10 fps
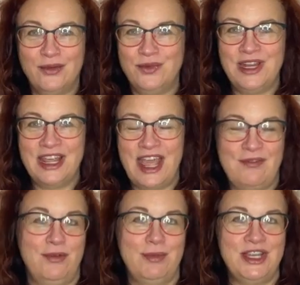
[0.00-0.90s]
Reading
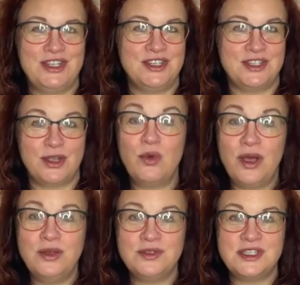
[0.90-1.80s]
affirmations and
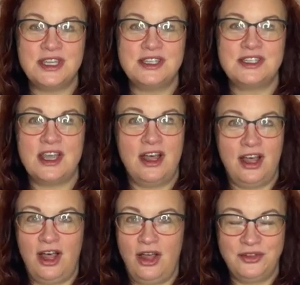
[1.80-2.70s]
quotes has
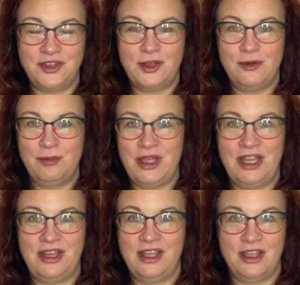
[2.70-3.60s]
also
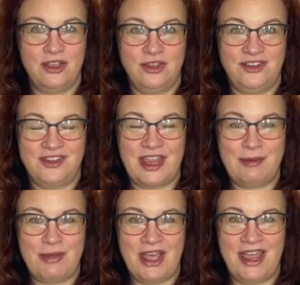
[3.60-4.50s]
been a good
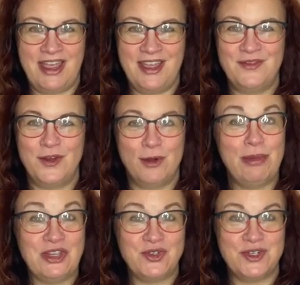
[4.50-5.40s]
standby. If you're a
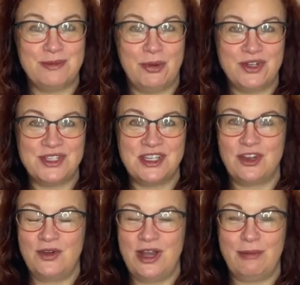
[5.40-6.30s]
Pinterest person,
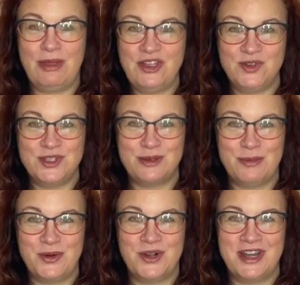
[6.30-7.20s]
create a Pinterest
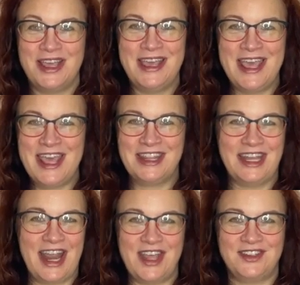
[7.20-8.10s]
board
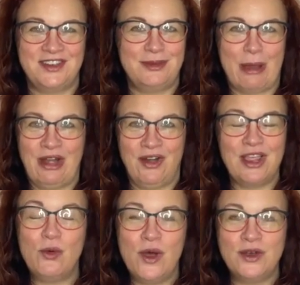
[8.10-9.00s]
that has
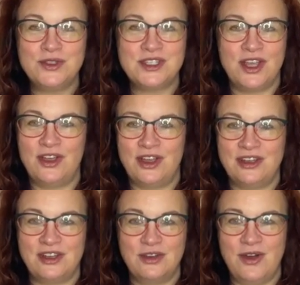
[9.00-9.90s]
inspiring quotes
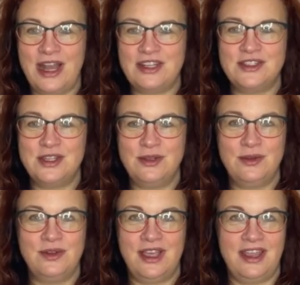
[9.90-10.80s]
on
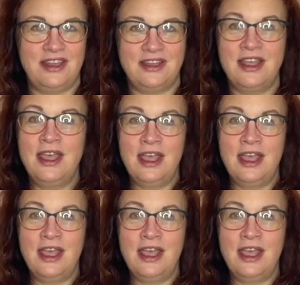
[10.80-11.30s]
gratitude and